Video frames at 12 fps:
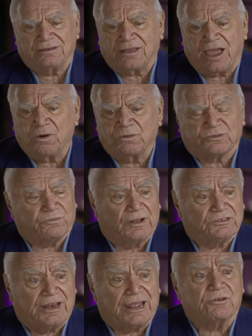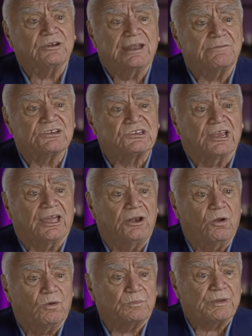always felt that I could never sing a
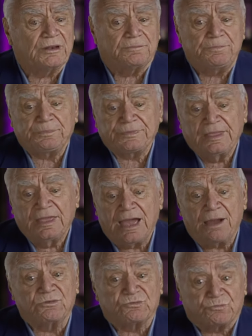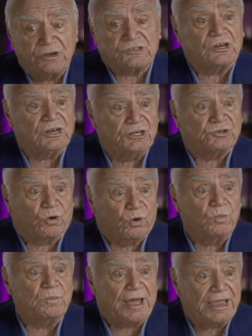note, but I was recently
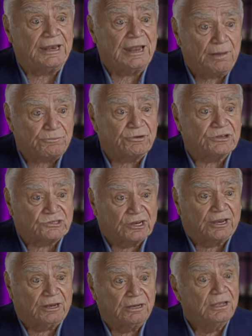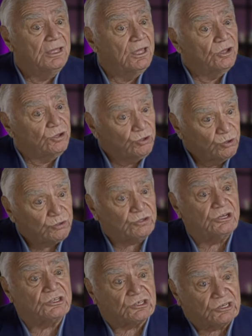told by an opera singer, you
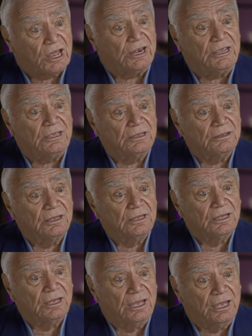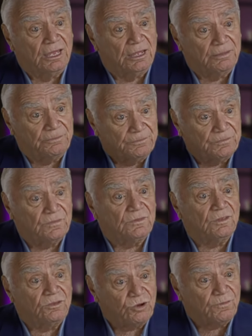should study
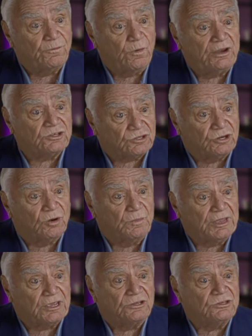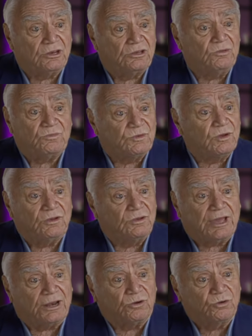your voice, you know, because you've
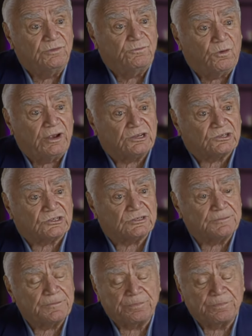got a good voice.